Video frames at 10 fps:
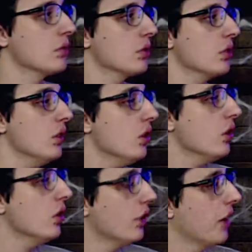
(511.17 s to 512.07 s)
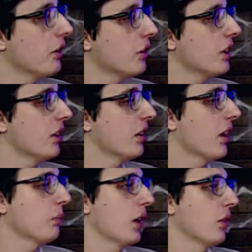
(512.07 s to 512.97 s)
Me? Yeah, you'll need a 10
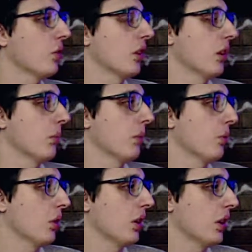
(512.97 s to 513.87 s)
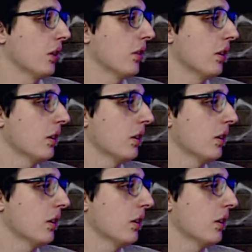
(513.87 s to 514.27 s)
plus to get it before he gets it.